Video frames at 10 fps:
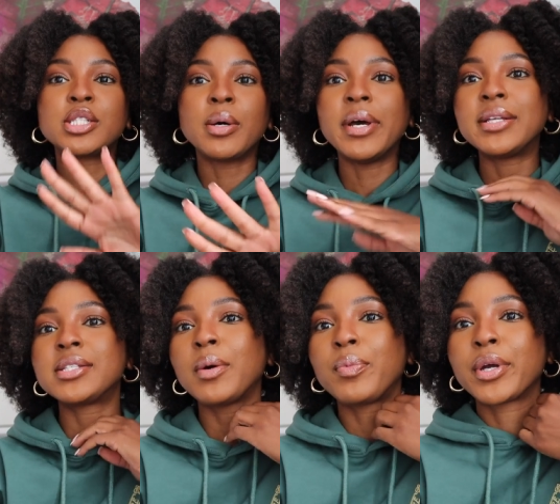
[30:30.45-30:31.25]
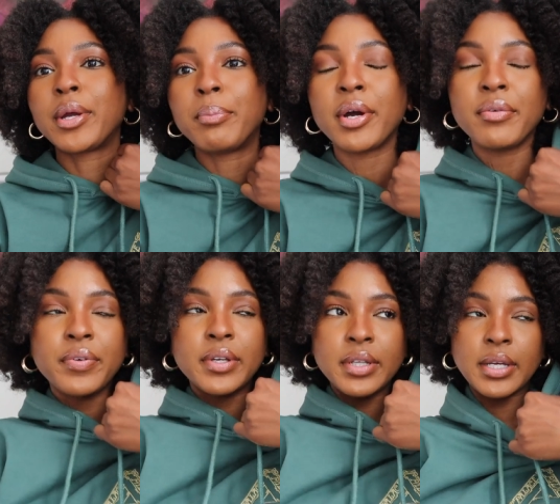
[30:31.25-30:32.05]
So it ended up working
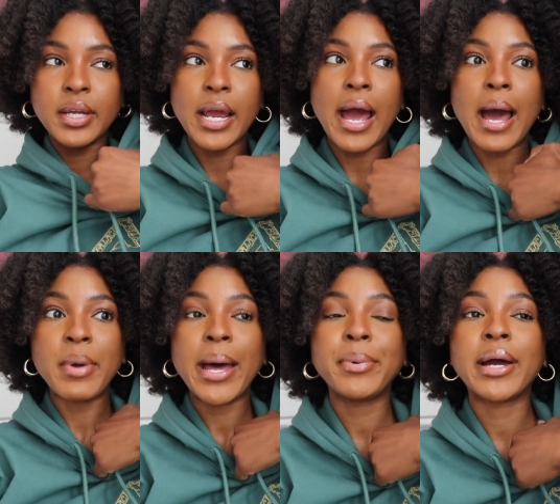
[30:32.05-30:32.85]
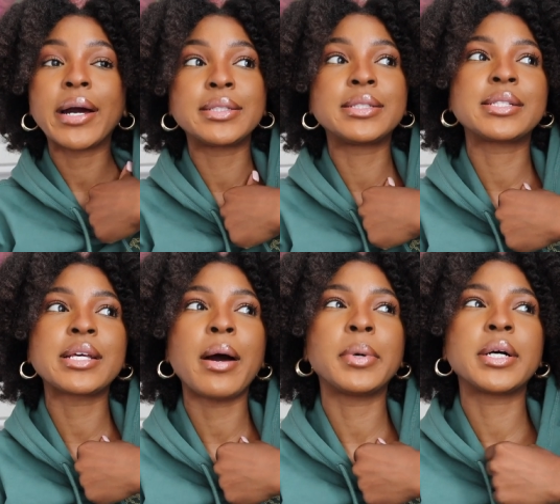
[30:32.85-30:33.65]
perfectly. I'm happy I got the
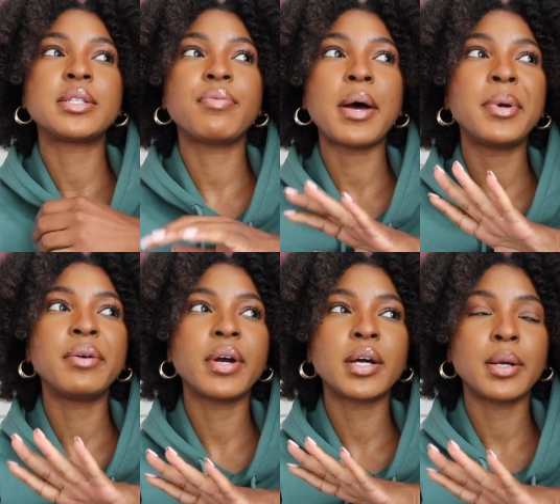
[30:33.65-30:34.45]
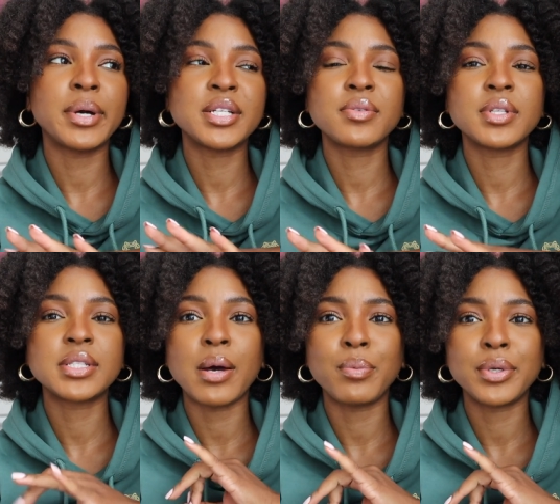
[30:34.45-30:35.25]
discount because if I paid regular price for this,
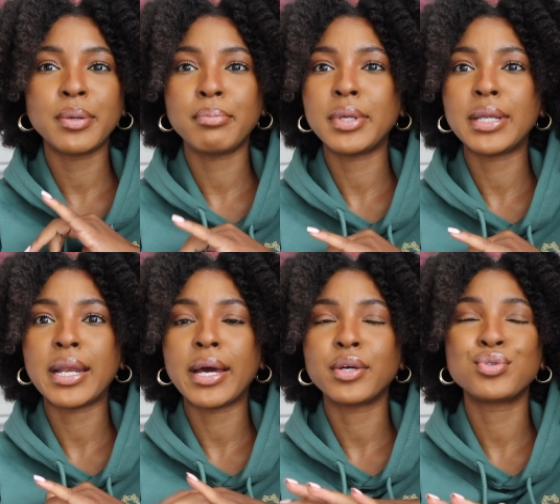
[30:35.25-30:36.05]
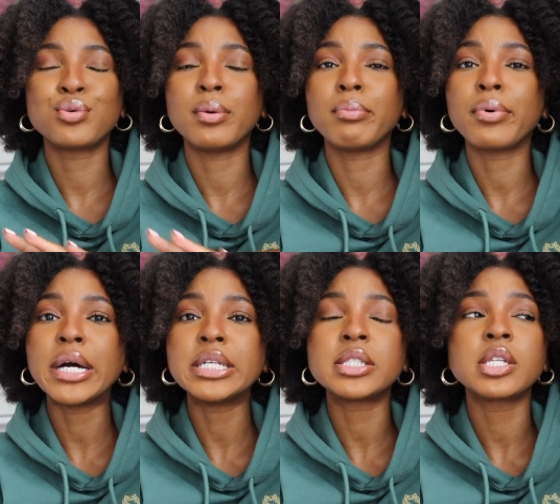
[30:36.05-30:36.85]
I wouldn't be like too
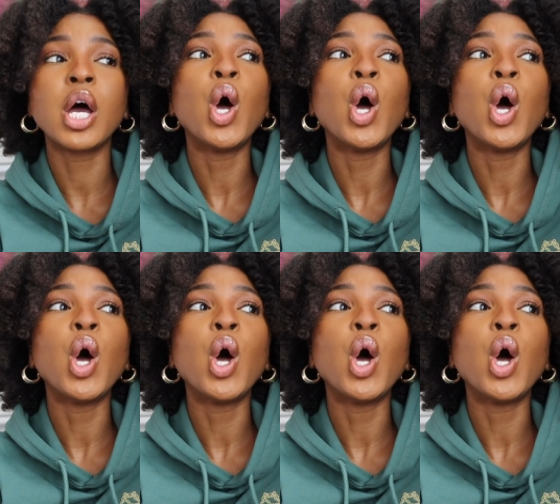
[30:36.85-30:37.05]
impressed.